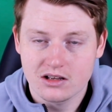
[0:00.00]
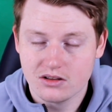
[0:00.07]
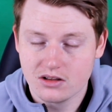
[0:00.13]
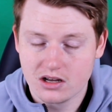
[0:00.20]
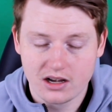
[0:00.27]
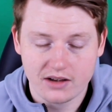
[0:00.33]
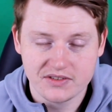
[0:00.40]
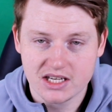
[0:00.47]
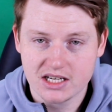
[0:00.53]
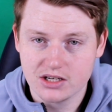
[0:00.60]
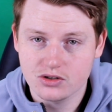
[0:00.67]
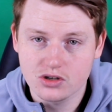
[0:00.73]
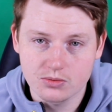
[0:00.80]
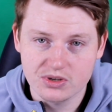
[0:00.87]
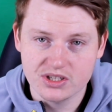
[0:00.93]
like I've said
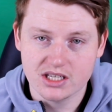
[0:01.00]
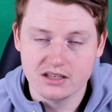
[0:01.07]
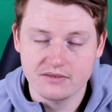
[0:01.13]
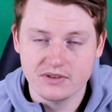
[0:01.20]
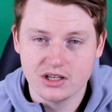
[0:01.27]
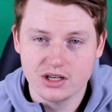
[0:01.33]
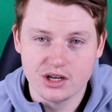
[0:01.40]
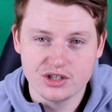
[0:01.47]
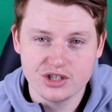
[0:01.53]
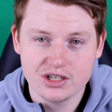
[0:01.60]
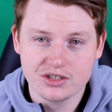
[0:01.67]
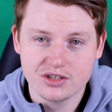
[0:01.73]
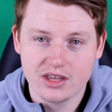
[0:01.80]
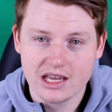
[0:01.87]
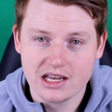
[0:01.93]
in numerous other videos,
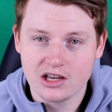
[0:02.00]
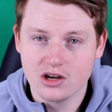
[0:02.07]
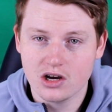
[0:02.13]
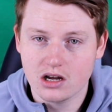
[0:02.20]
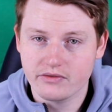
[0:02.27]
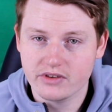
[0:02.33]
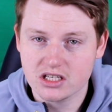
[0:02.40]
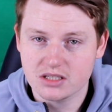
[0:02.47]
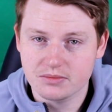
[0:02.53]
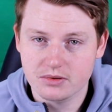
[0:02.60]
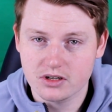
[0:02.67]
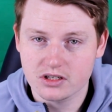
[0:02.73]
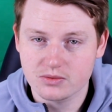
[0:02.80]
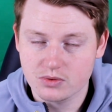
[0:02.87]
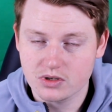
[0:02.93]
just so they can kind of
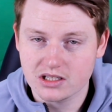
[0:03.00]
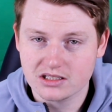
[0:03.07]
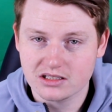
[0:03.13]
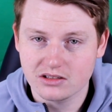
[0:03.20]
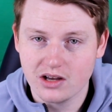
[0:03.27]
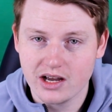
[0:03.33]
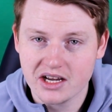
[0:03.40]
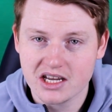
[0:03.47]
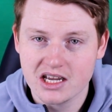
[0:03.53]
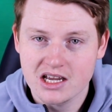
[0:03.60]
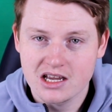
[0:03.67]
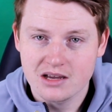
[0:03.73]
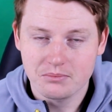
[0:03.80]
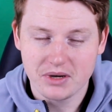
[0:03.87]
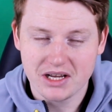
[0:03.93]
experience what it's like.
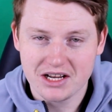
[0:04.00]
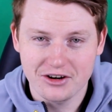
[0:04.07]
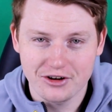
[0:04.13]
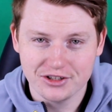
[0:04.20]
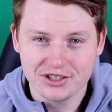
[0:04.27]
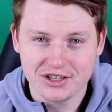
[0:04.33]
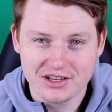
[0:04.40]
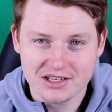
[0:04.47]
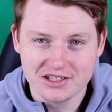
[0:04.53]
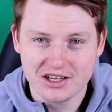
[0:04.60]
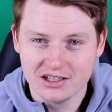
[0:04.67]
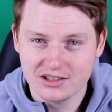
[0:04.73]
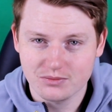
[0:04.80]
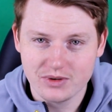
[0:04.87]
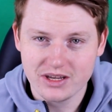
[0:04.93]
But it also is
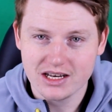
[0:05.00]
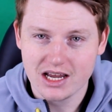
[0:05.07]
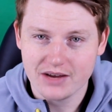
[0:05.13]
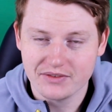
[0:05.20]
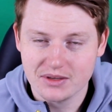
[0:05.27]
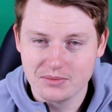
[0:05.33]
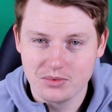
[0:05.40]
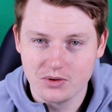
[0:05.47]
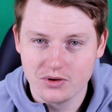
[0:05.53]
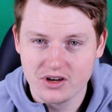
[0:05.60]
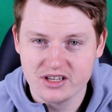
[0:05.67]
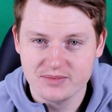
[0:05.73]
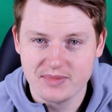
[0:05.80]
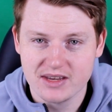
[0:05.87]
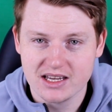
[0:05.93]
kind of weird having the
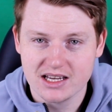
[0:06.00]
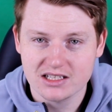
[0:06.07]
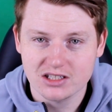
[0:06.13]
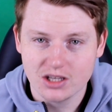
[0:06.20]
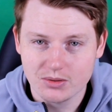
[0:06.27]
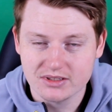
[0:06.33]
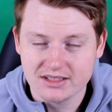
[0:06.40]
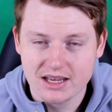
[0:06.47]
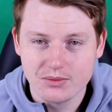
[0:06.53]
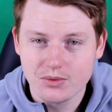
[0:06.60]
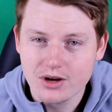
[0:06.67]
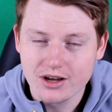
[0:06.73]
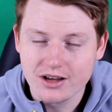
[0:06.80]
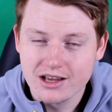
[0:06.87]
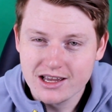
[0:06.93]
Broncos be as low as they
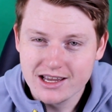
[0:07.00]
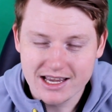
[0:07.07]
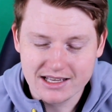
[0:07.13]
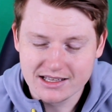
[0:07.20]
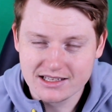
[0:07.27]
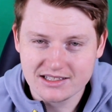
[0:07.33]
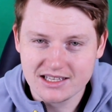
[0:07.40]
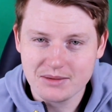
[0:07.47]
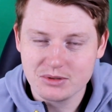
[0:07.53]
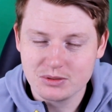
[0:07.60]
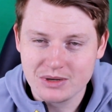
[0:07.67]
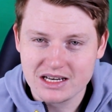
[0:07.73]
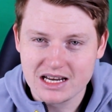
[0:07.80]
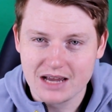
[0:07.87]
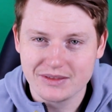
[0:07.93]
were. It seems
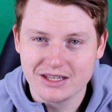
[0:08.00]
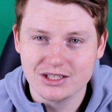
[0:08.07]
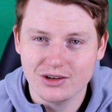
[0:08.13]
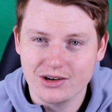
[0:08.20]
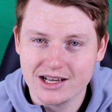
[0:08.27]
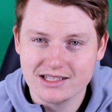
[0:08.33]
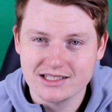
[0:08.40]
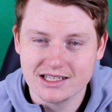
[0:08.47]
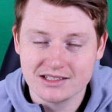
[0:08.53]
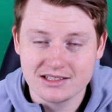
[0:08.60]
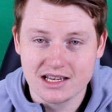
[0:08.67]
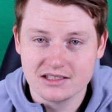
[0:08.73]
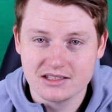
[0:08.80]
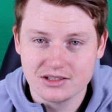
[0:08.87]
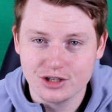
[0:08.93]
weird to have the Titans
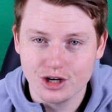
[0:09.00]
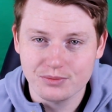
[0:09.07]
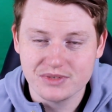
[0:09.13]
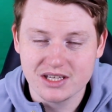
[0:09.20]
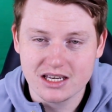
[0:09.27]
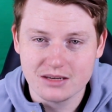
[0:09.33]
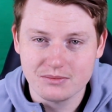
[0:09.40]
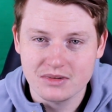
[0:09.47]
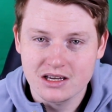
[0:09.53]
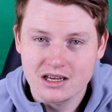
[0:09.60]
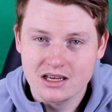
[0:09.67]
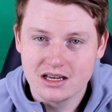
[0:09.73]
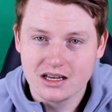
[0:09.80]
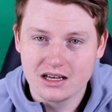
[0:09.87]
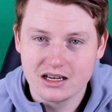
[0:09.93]
as the top team
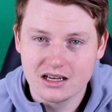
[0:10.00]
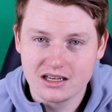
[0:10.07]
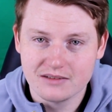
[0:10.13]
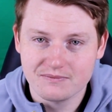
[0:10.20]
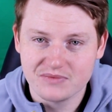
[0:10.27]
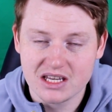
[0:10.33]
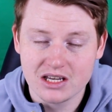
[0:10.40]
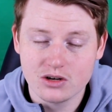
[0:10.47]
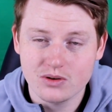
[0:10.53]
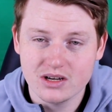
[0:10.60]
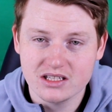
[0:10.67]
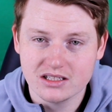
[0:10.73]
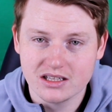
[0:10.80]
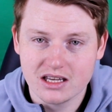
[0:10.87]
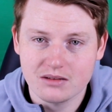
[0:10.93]
in
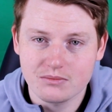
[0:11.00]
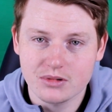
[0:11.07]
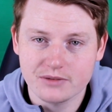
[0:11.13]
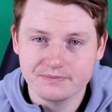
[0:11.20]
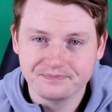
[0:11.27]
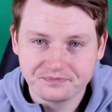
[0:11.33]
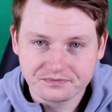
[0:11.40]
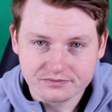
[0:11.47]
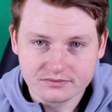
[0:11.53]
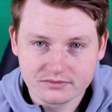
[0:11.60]
Queensland. But